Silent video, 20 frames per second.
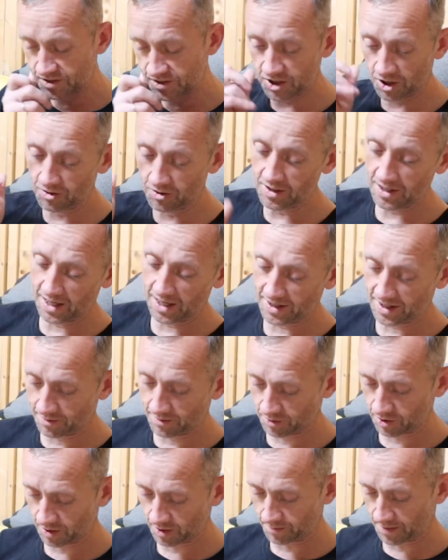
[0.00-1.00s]
So yeah, they were
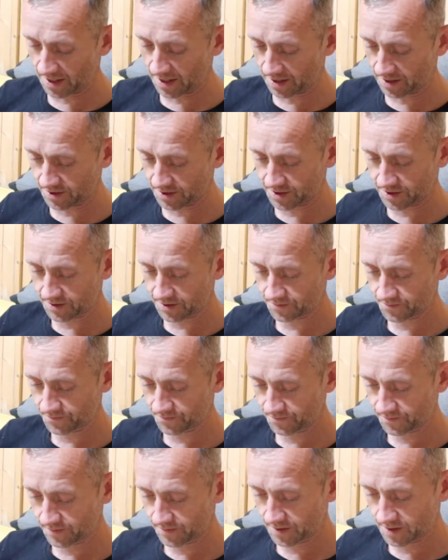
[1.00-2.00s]
good battles.
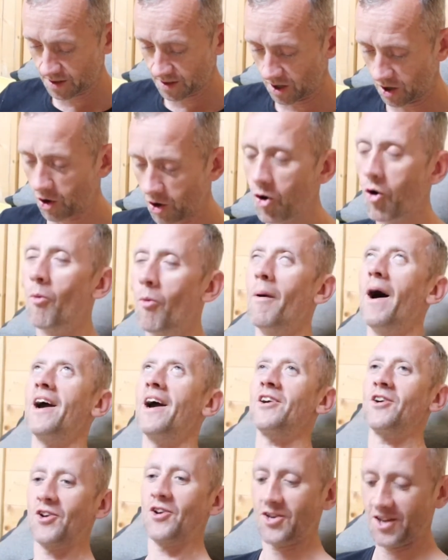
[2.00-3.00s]
Oh my
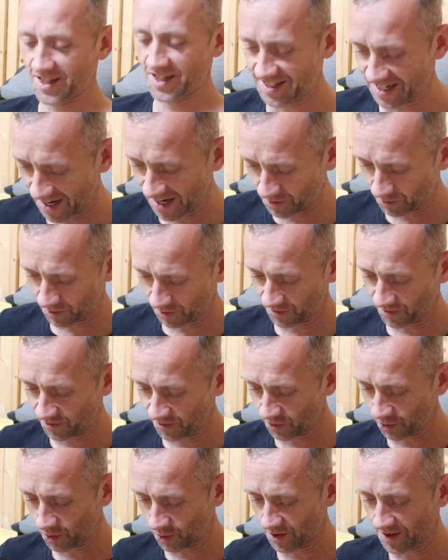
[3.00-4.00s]
goodness, I won
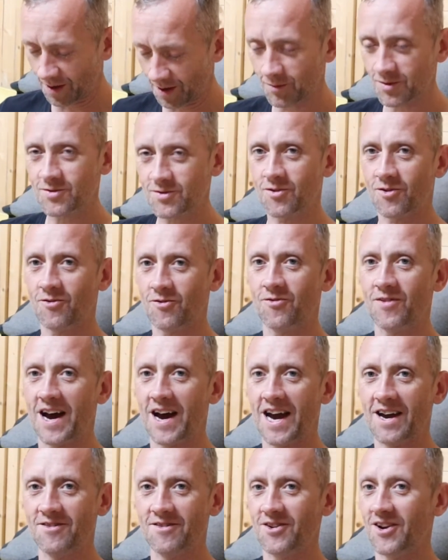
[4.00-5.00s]
four. That was for
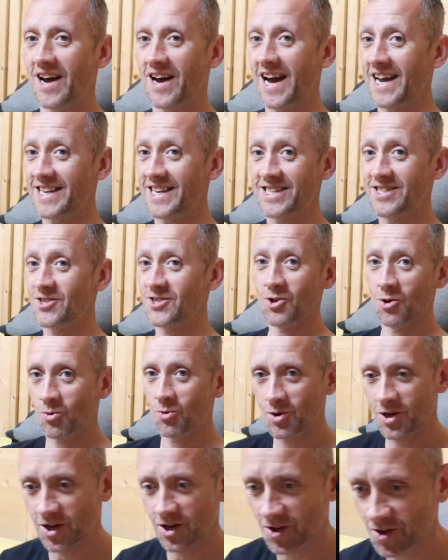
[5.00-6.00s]
five. I had no
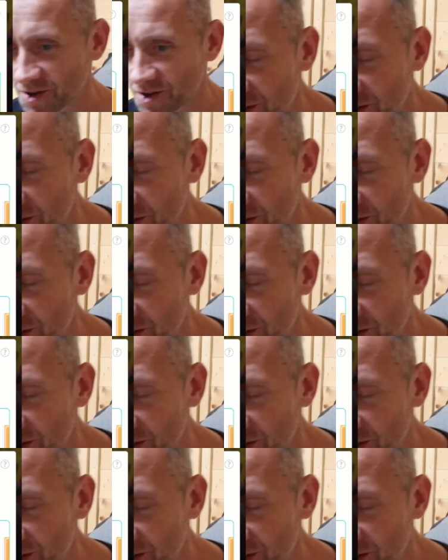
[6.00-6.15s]
clue.